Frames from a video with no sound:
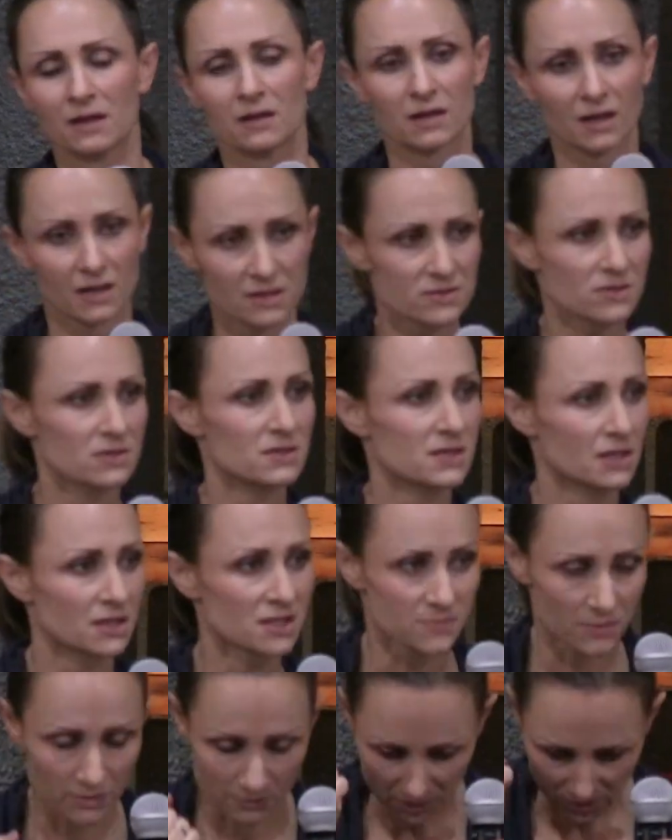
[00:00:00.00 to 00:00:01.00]
The ancient
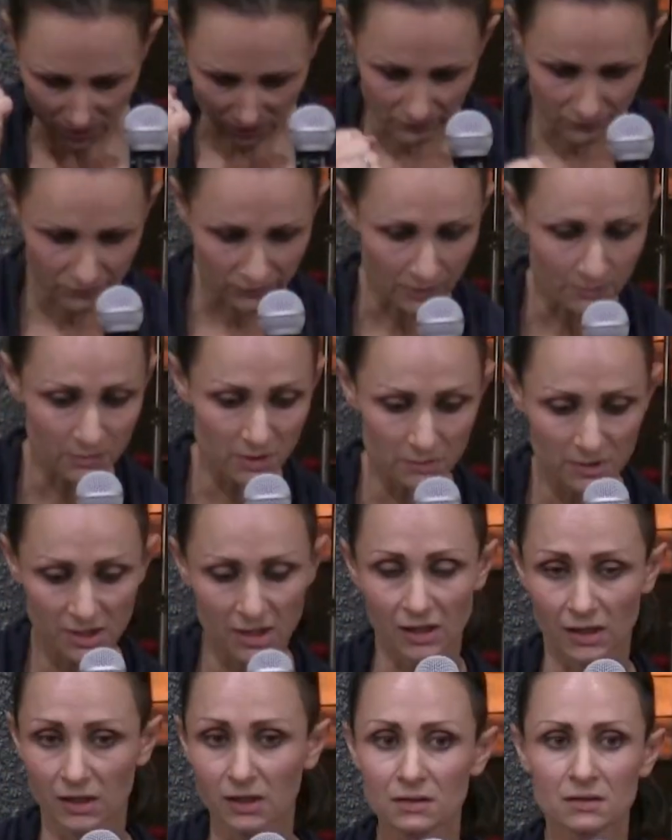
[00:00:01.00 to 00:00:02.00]
texts were written from the
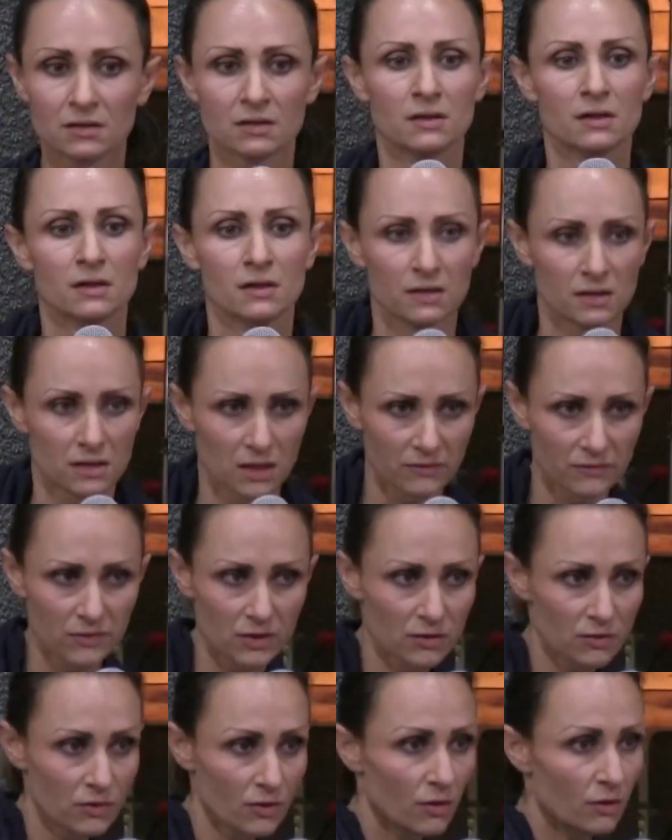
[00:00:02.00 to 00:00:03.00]
beginning,
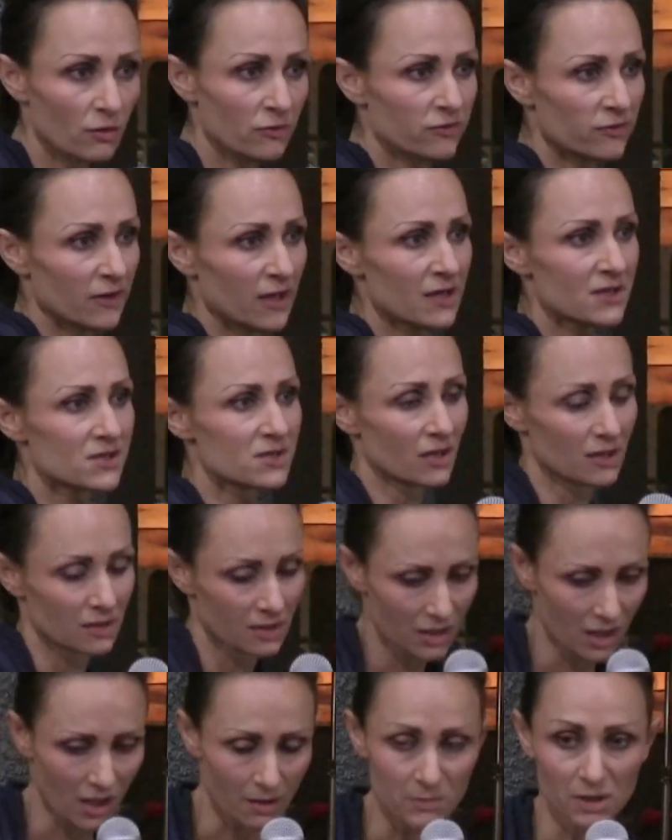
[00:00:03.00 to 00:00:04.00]
giving you the whole flesh
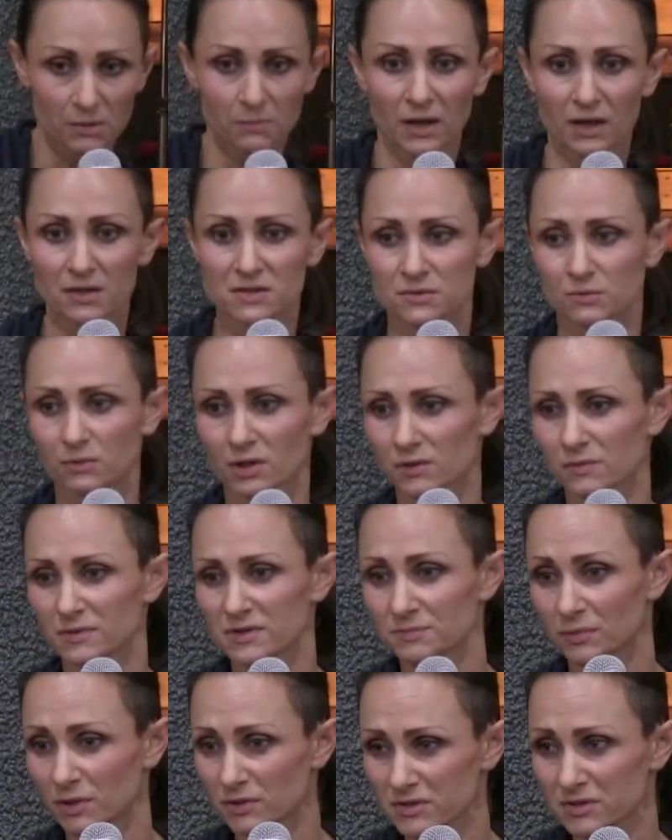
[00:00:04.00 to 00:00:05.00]
and coming back to what
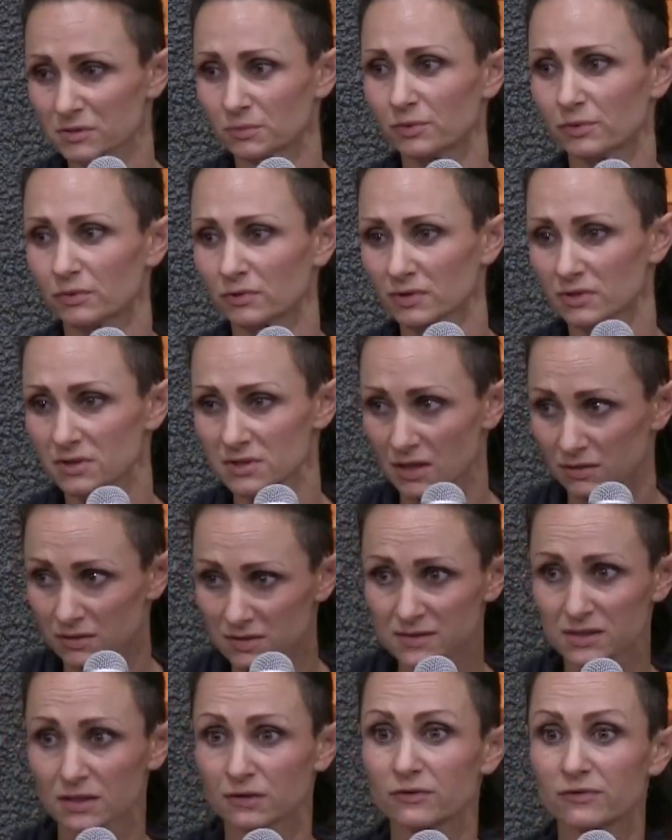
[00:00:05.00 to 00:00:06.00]
was most important and
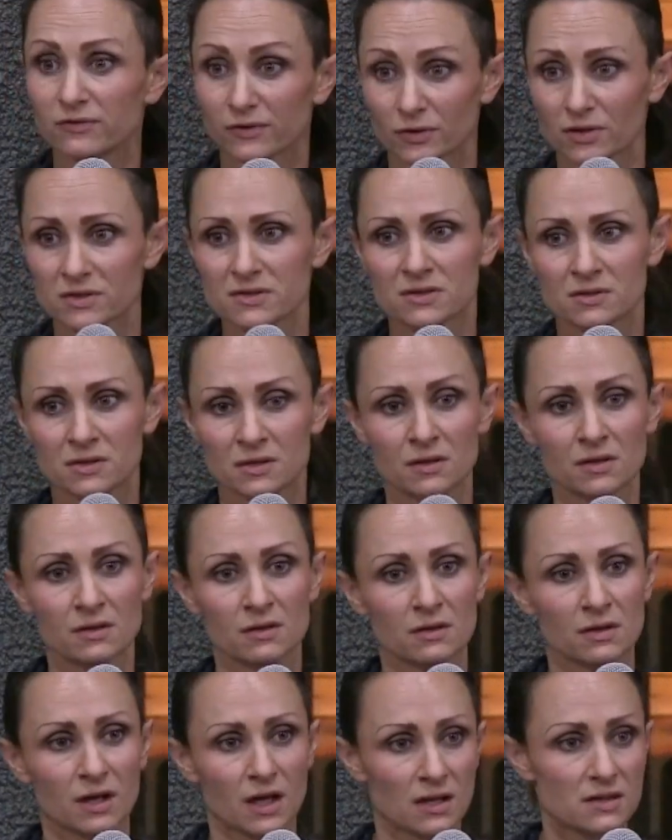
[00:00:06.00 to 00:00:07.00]
said first,
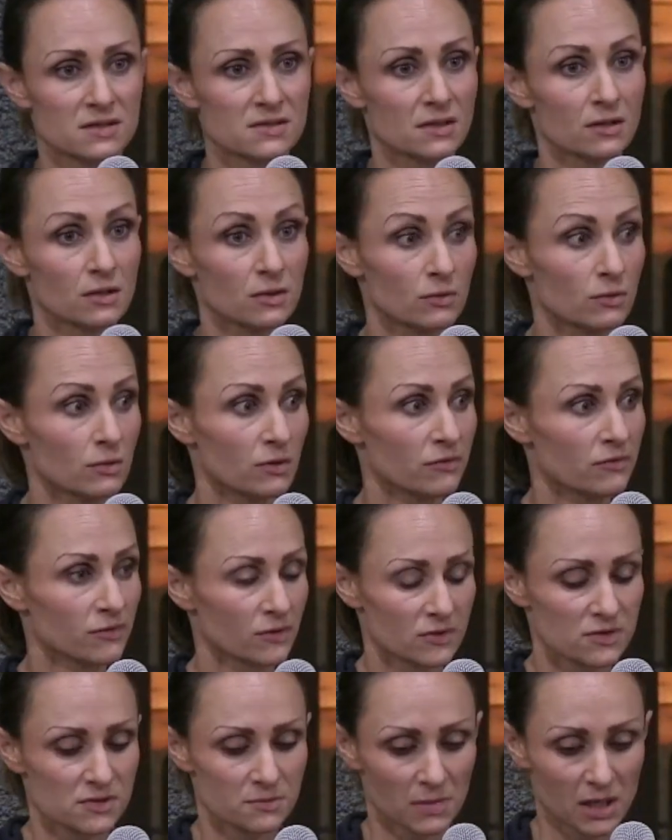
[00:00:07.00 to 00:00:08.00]
hence the law of
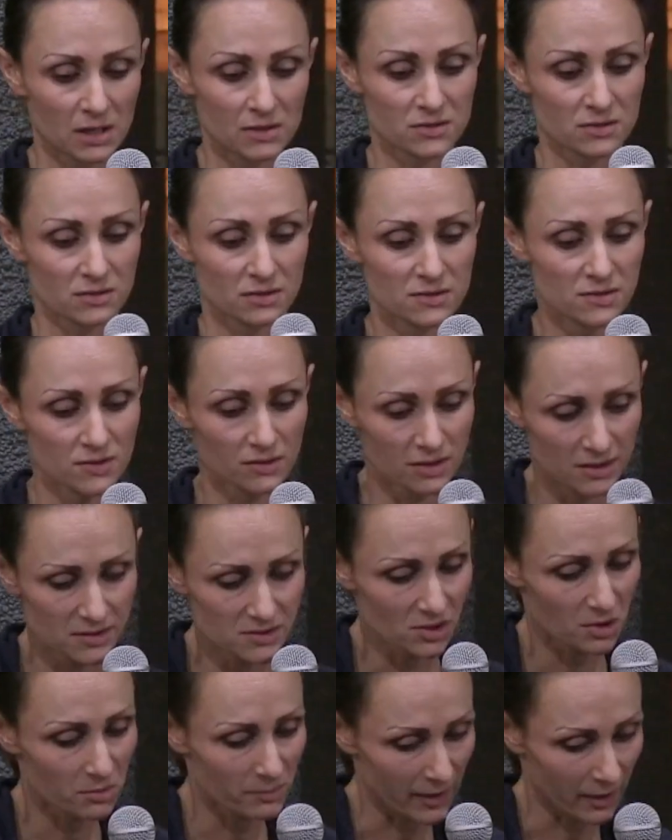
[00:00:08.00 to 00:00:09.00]
first mention. So
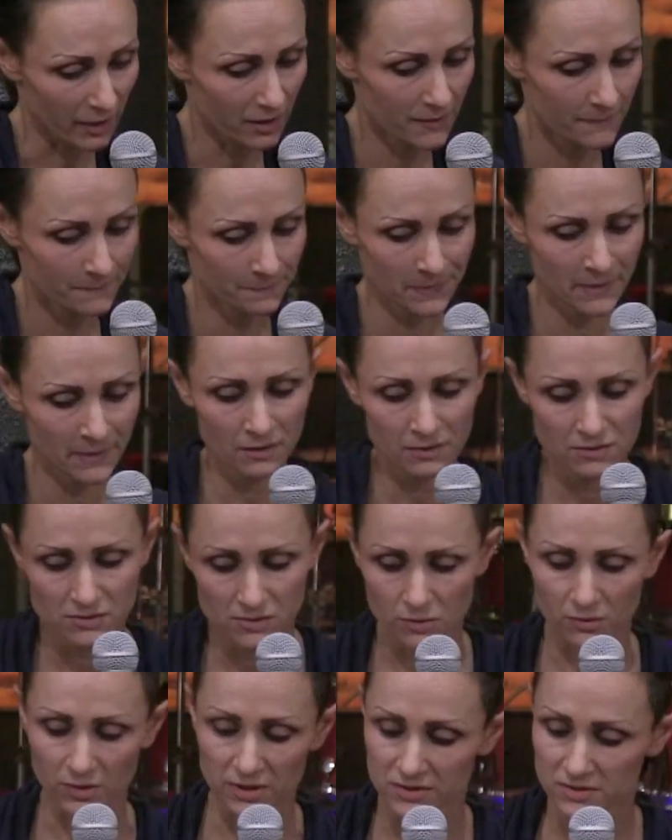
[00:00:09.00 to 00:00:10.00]
let's go back
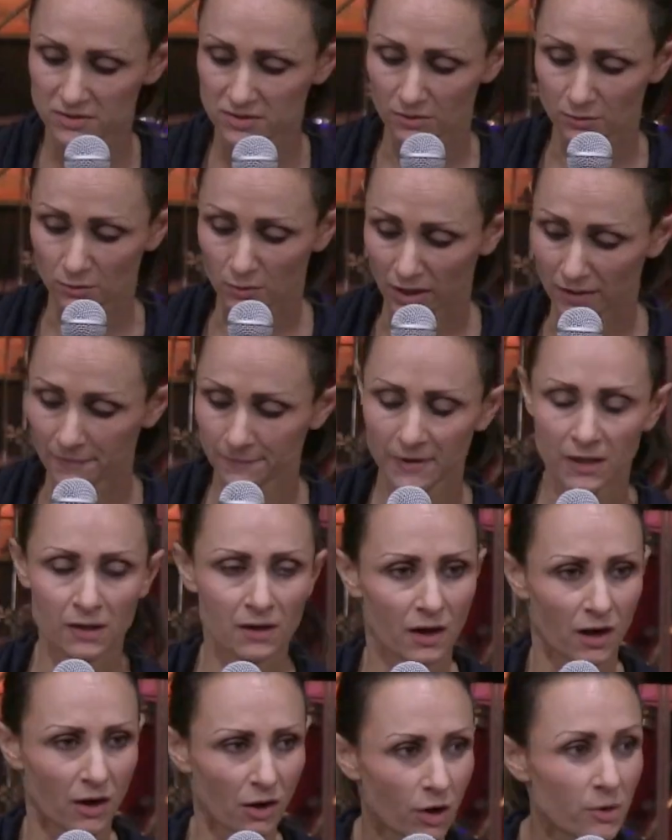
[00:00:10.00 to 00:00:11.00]
to question one.
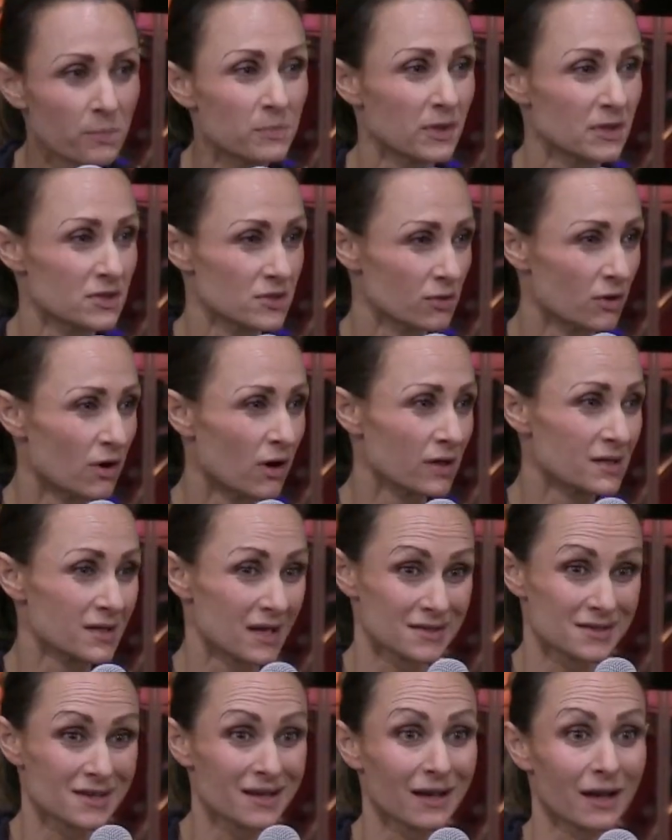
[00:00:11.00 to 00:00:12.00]
I hope that your heart
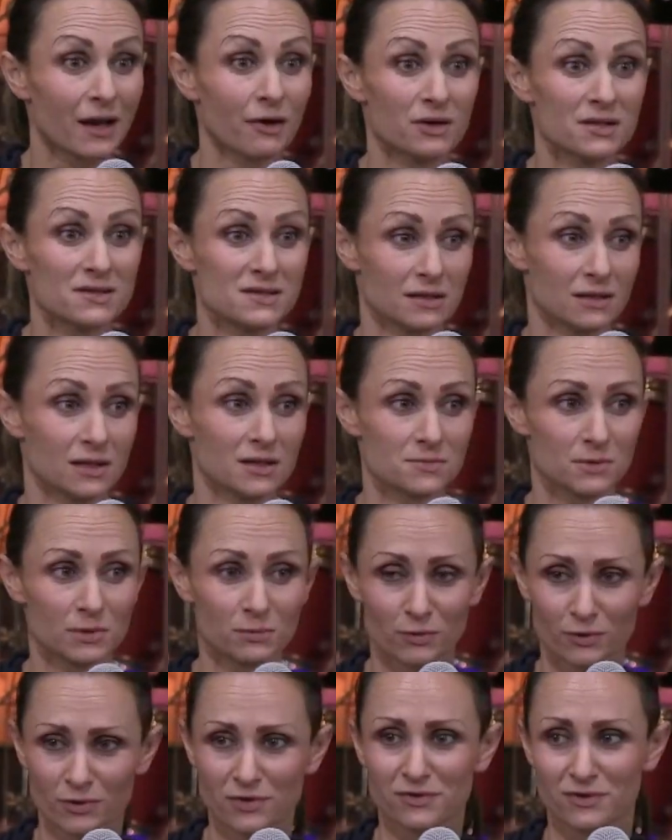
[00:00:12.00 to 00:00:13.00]
has clarity as we
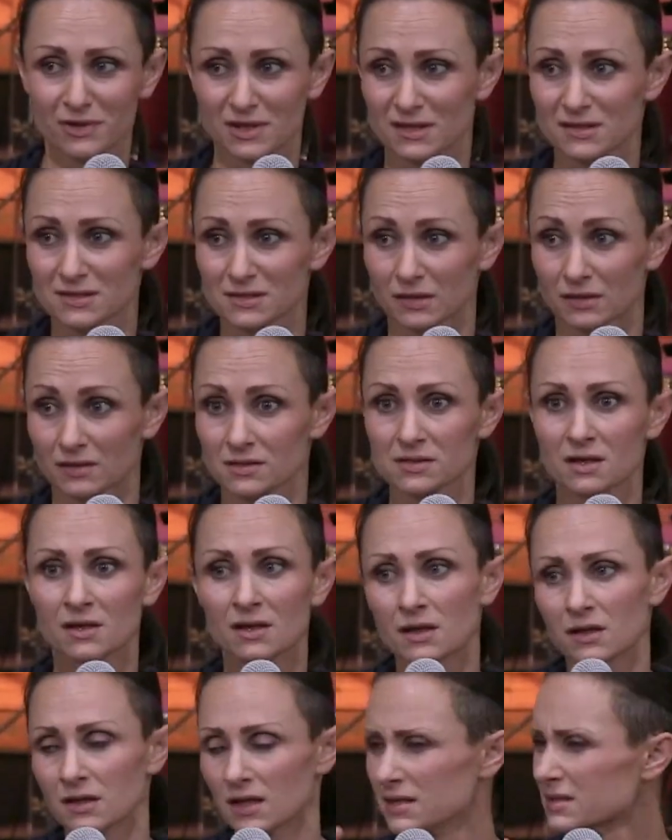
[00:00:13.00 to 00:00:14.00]
walk through these things.
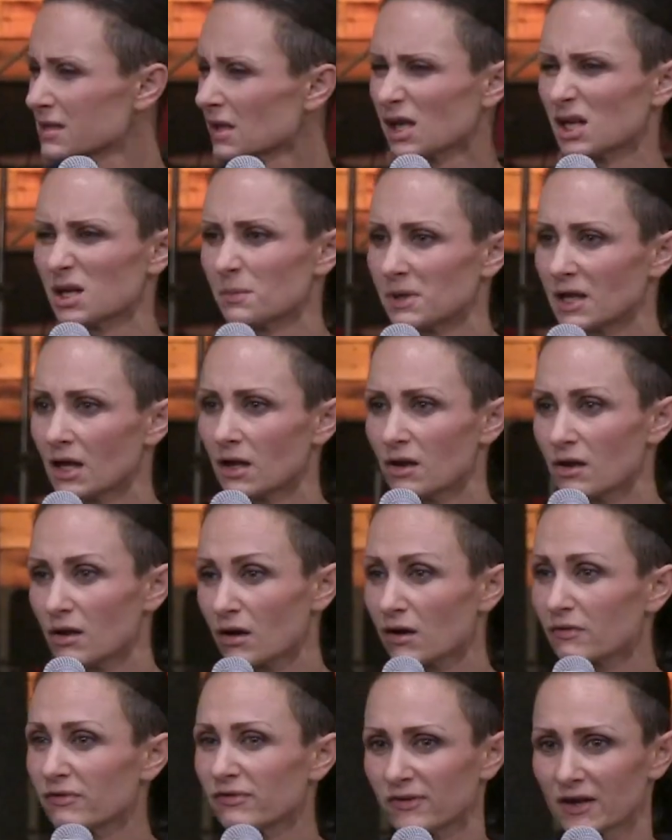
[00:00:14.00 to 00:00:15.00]
There isn't going to be a
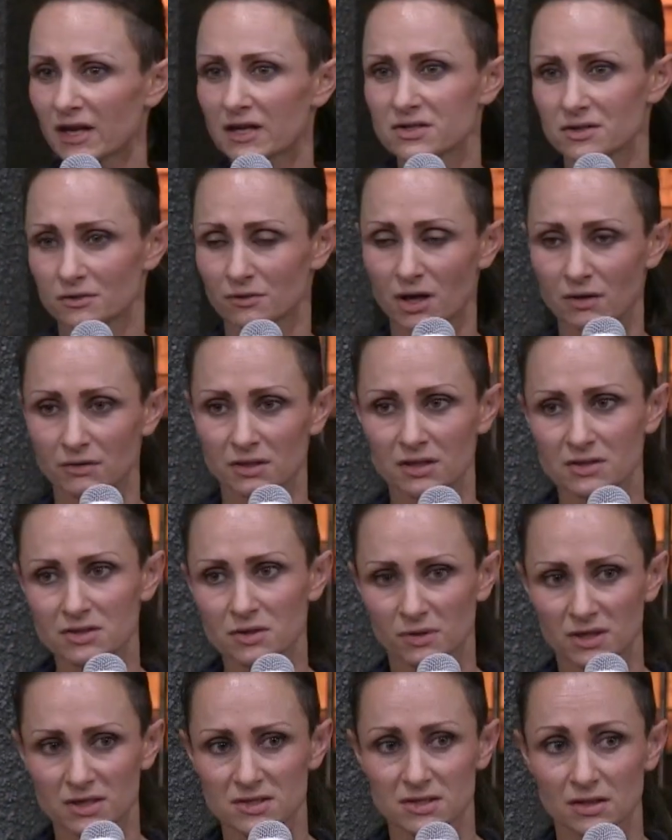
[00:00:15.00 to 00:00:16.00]
lot of flesh around each
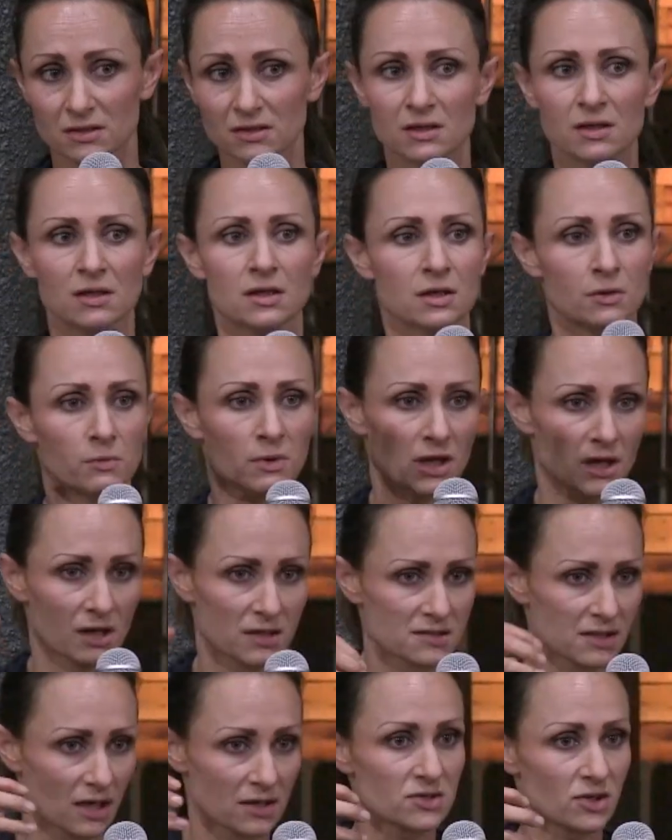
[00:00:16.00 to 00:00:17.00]
question. We're going
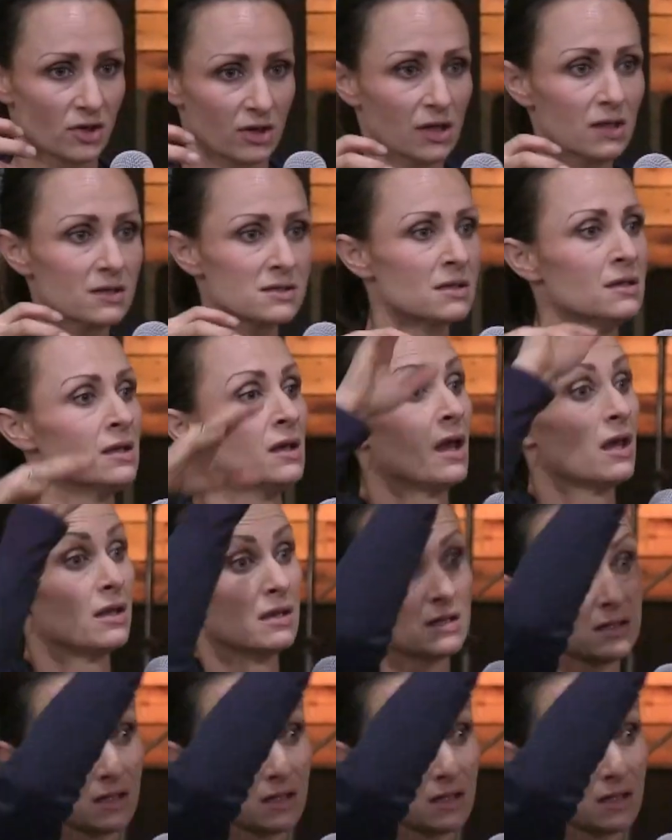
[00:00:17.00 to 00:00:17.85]
to touch on it, and